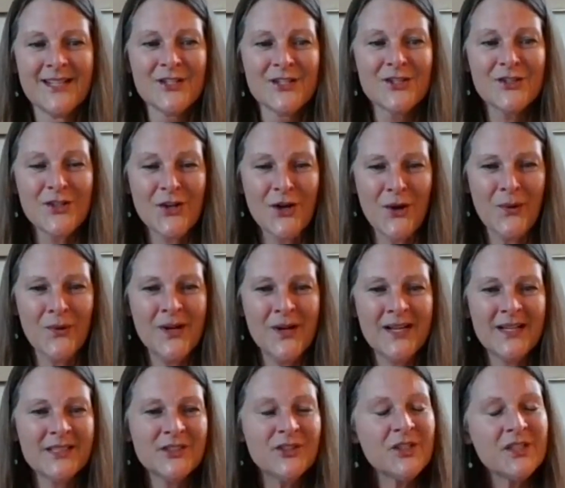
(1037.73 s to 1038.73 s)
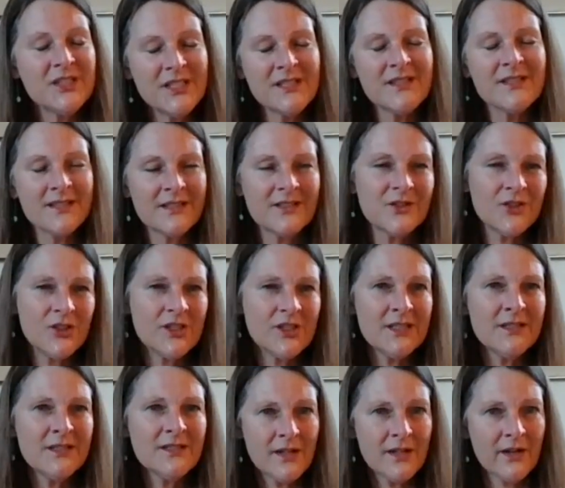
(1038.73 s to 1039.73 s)
So she did
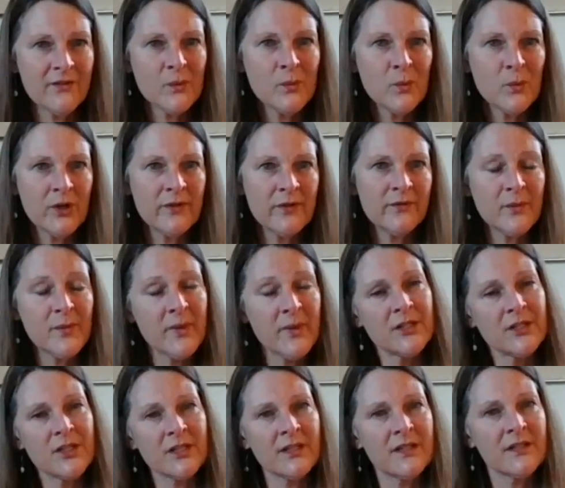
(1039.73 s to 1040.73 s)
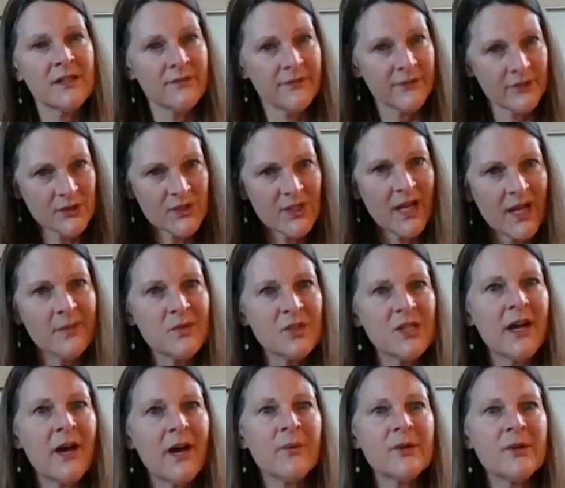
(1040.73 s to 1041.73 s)
discover more information. Like the first time
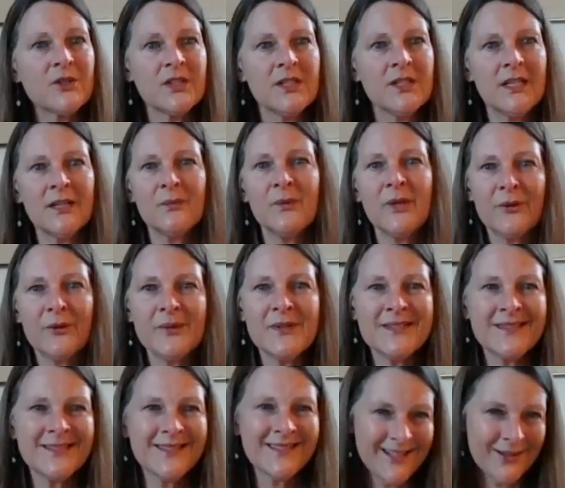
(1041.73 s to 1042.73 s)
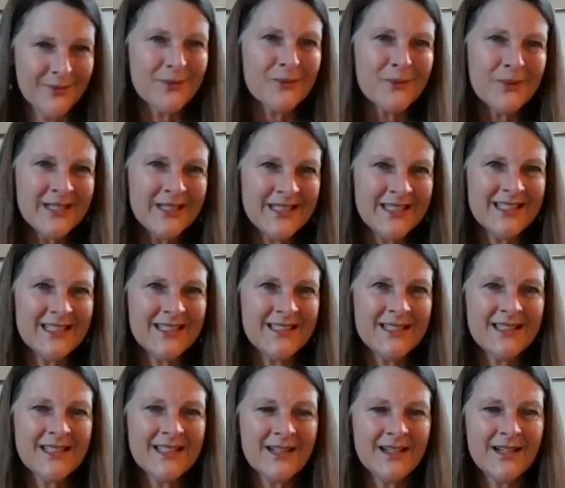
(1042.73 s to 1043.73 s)
she got what she needed, we always get what we need.
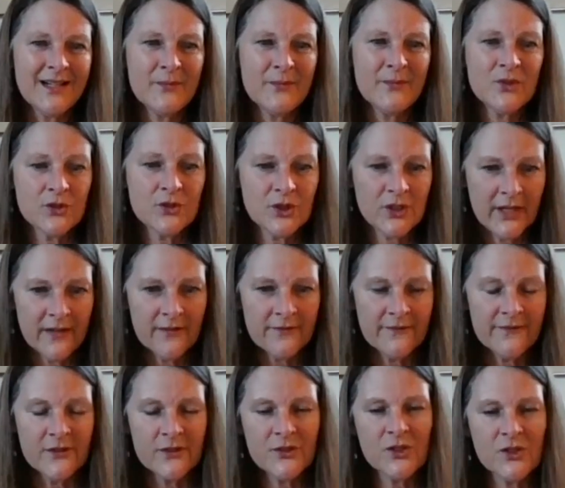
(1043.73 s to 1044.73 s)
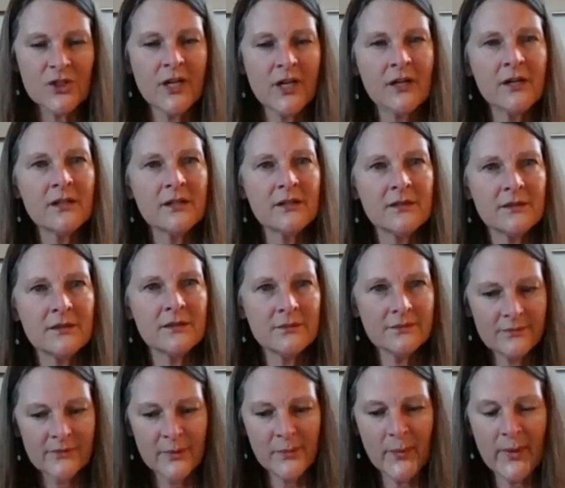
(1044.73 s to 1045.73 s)
So she got the first chunk,
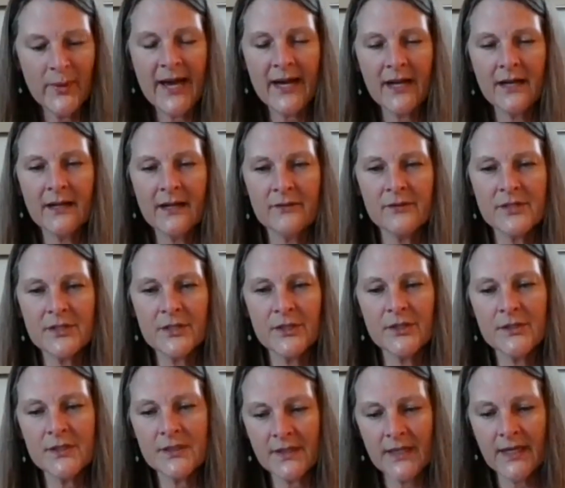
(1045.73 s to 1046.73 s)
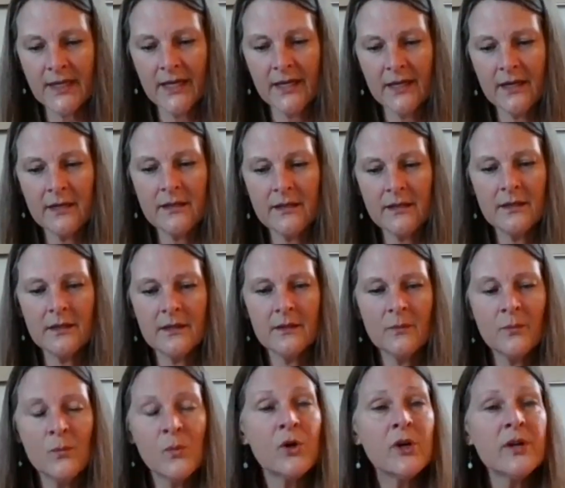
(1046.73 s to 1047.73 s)
went back, got results, then
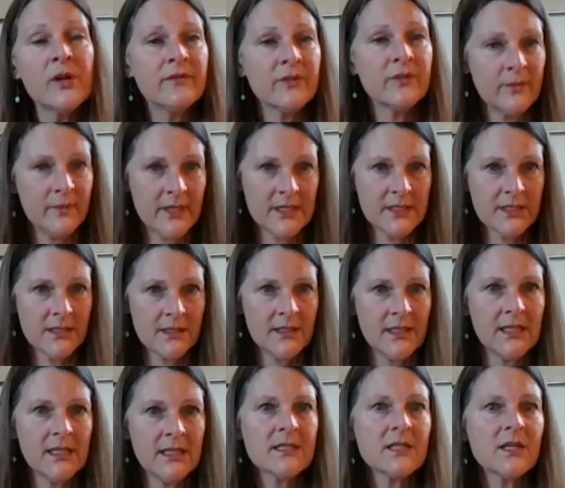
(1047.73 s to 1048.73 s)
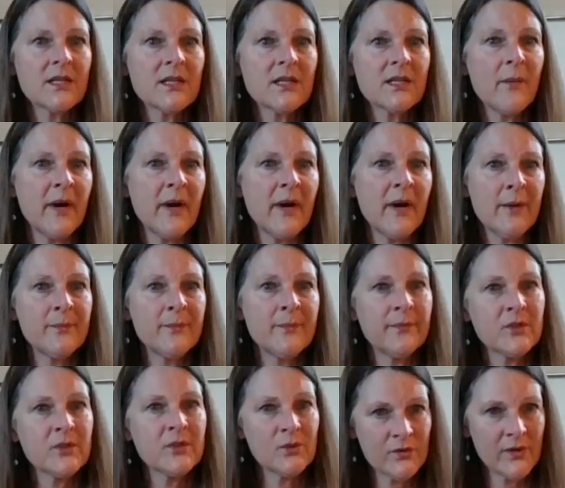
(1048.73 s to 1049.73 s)
more information needed to come up.
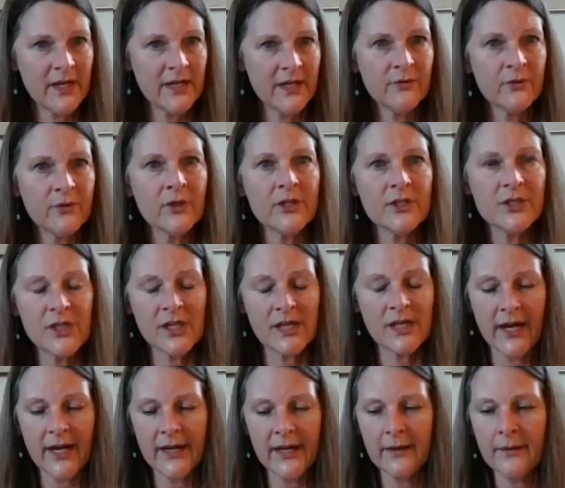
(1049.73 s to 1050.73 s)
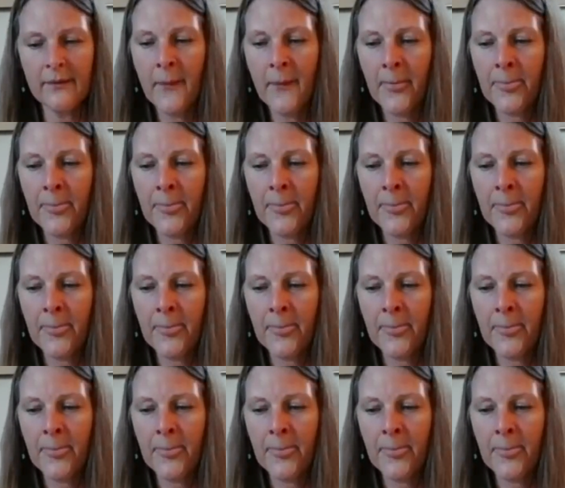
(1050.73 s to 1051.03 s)
She was ready for it, she got it.